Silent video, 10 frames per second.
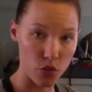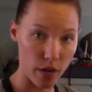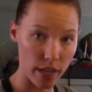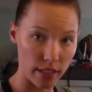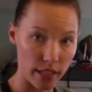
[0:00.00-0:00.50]

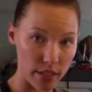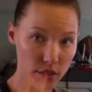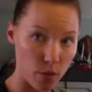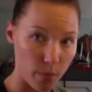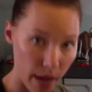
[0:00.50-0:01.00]
right leg,
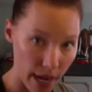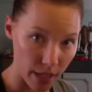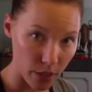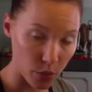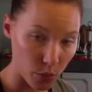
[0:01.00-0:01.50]
so
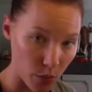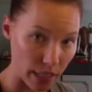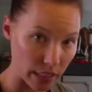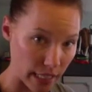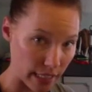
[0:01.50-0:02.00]
my
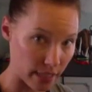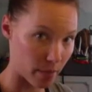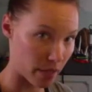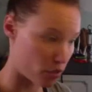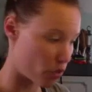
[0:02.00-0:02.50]
right leg is
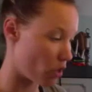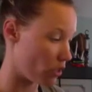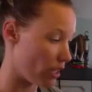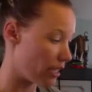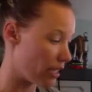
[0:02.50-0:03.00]
my strong
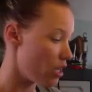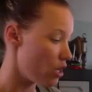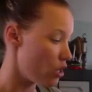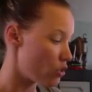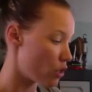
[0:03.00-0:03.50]
leg.
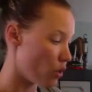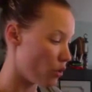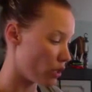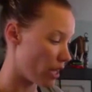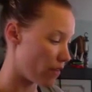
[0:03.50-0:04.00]
So
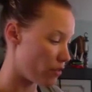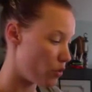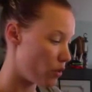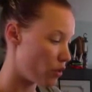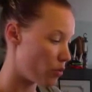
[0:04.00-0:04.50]
you're going to have
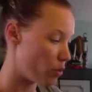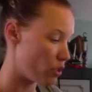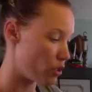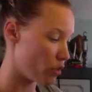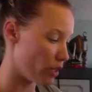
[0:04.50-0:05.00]
200
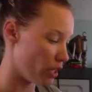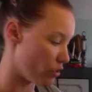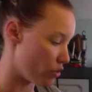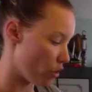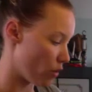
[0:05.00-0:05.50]
points over
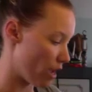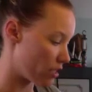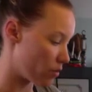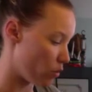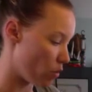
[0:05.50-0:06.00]
here. Don't
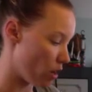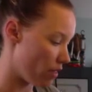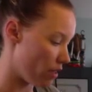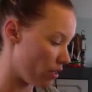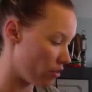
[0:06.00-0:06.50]
ask me why
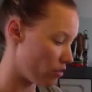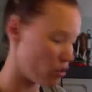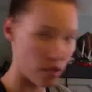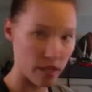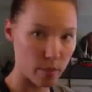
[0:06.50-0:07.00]
they
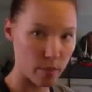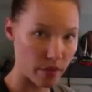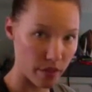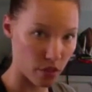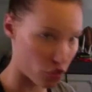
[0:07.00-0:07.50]
do this, but
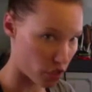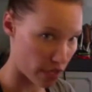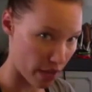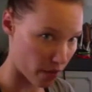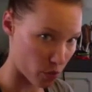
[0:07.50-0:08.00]
this is just
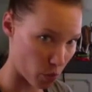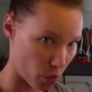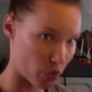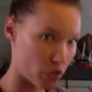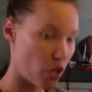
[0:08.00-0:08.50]
how this
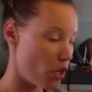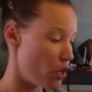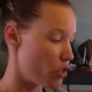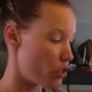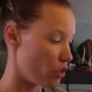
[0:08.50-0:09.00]
works.
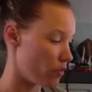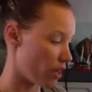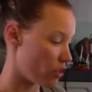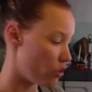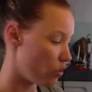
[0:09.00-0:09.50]
So you've
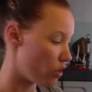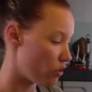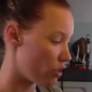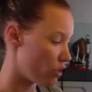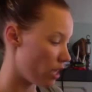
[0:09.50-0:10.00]
got
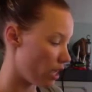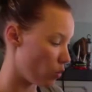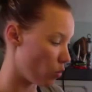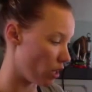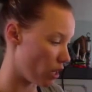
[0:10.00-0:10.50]
200
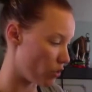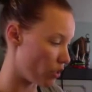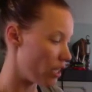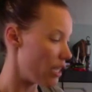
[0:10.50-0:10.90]
and 100.